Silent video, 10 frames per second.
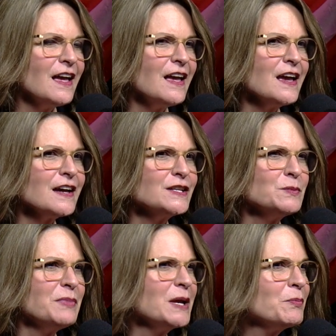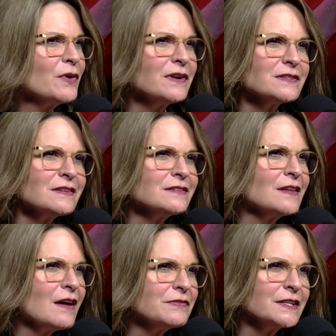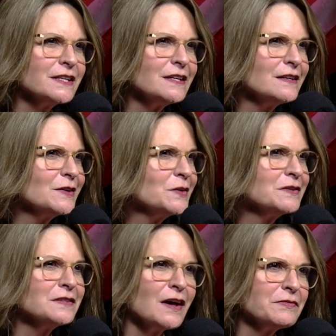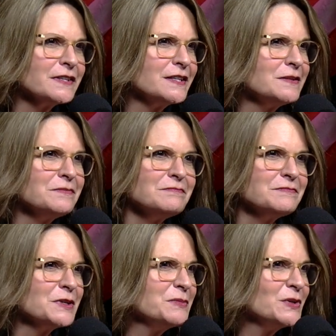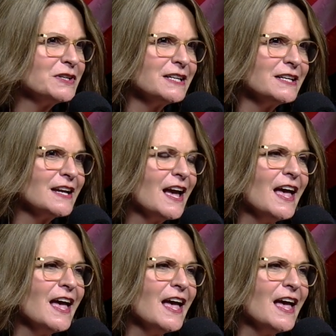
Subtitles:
And Bayport is a lovely, lovely community.